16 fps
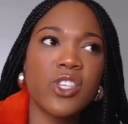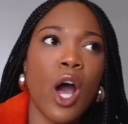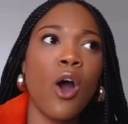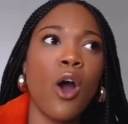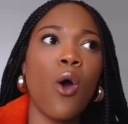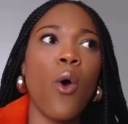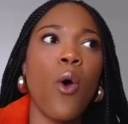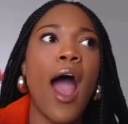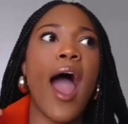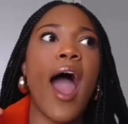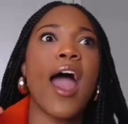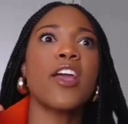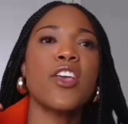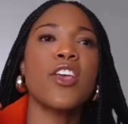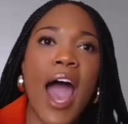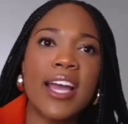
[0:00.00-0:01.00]
So
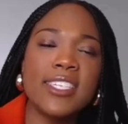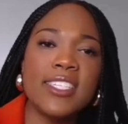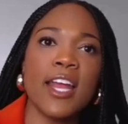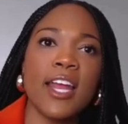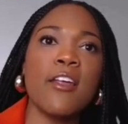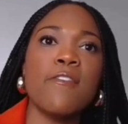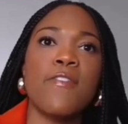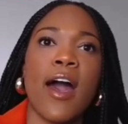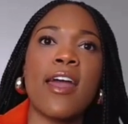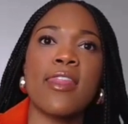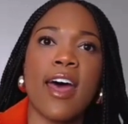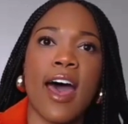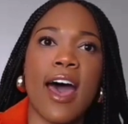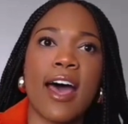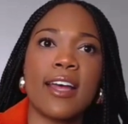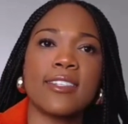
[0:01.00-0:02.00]
identify
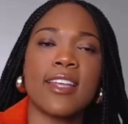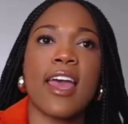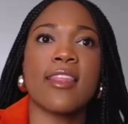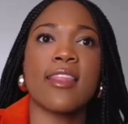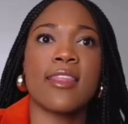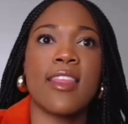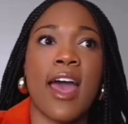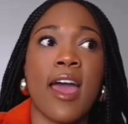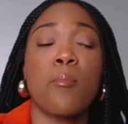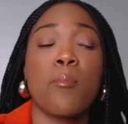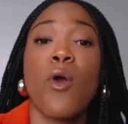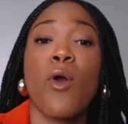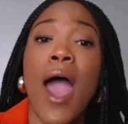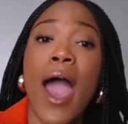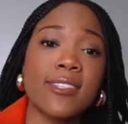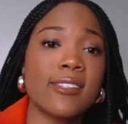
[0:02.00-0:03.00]
that and then
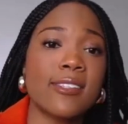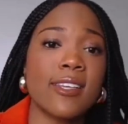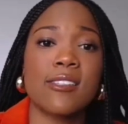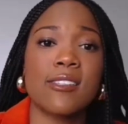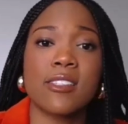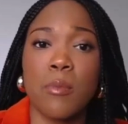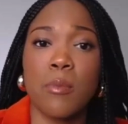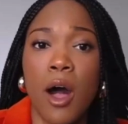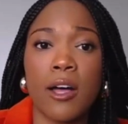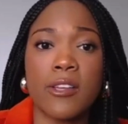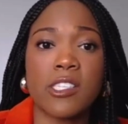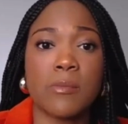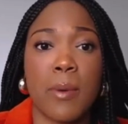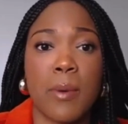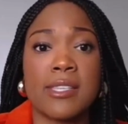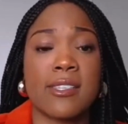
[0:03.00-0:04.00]
practice in
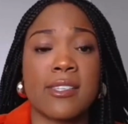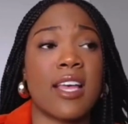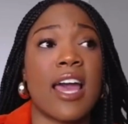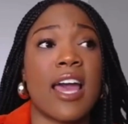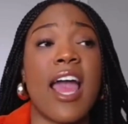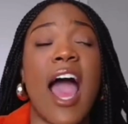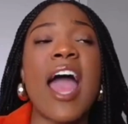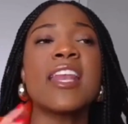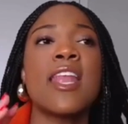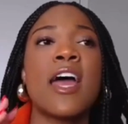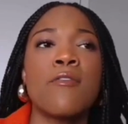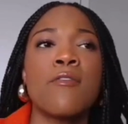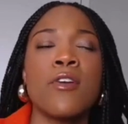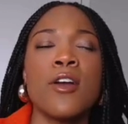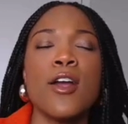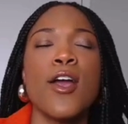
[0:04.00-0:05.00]
small spaces. I
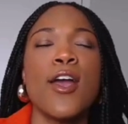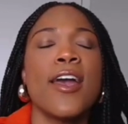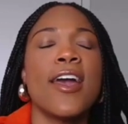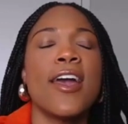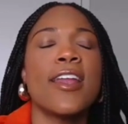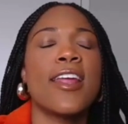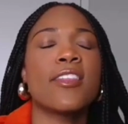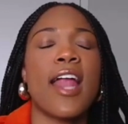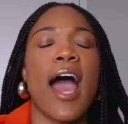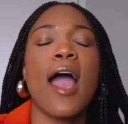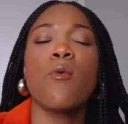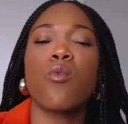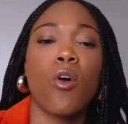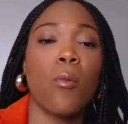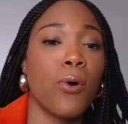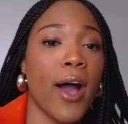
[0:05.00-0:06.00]
never, Nathan,
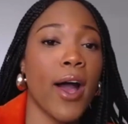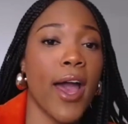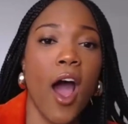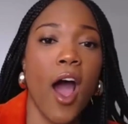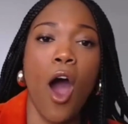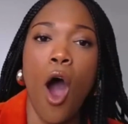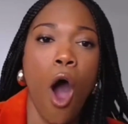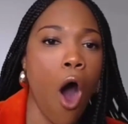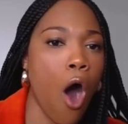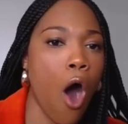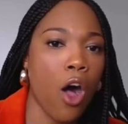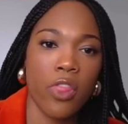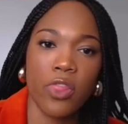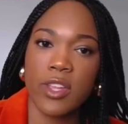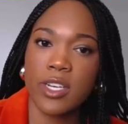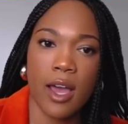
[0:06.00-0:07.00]
I role play
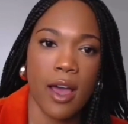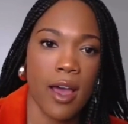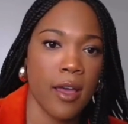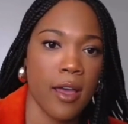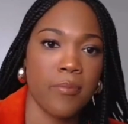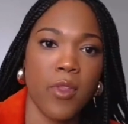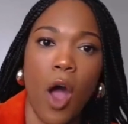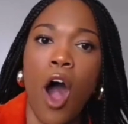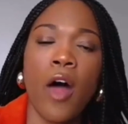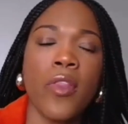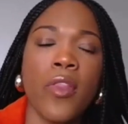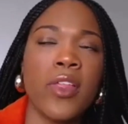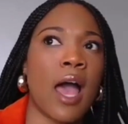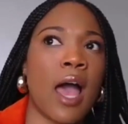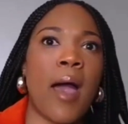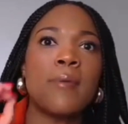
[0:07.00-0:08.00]
all the time.
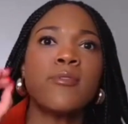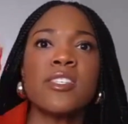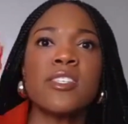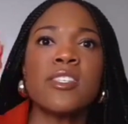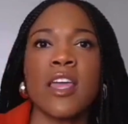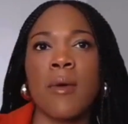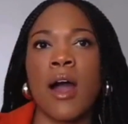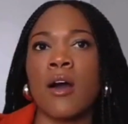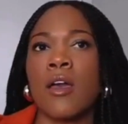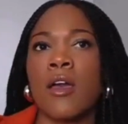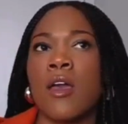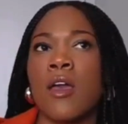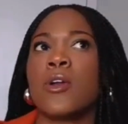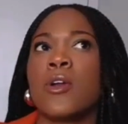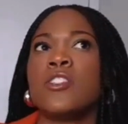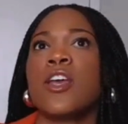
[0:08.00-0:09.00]
All the time. I'm just thinking
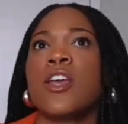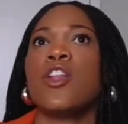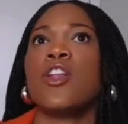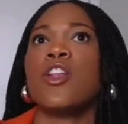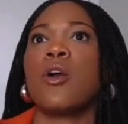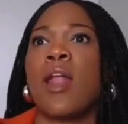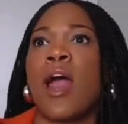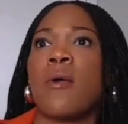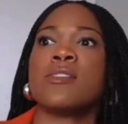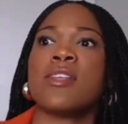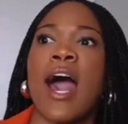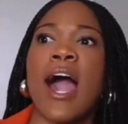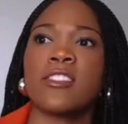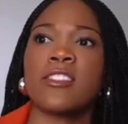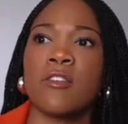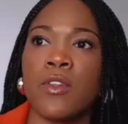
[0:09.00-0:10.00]
about, in particular, when I
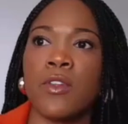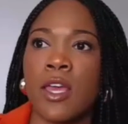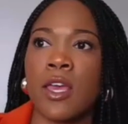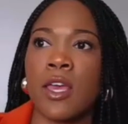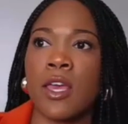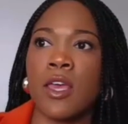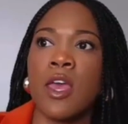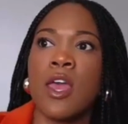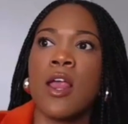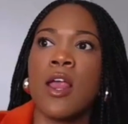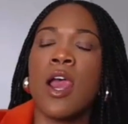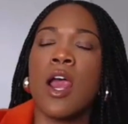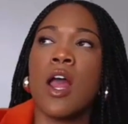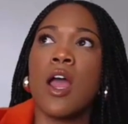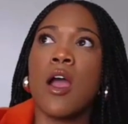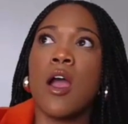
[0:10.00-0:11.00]
was actively
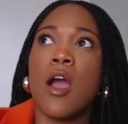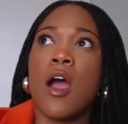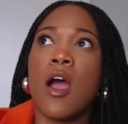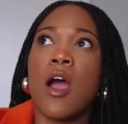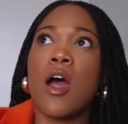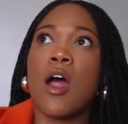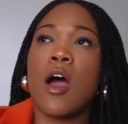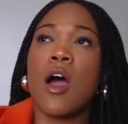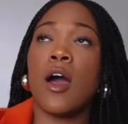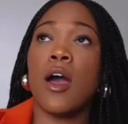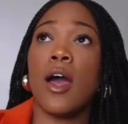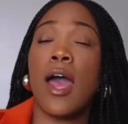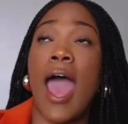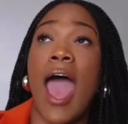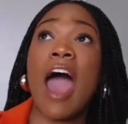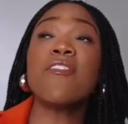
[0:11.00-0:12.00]

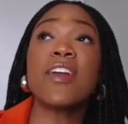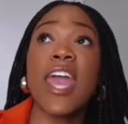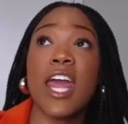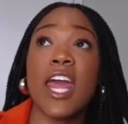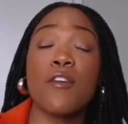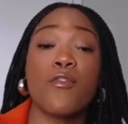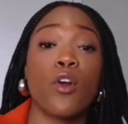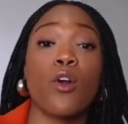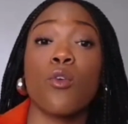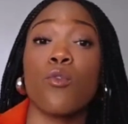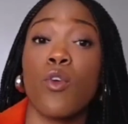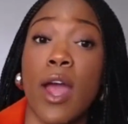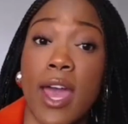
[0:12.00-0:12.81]
advocating for a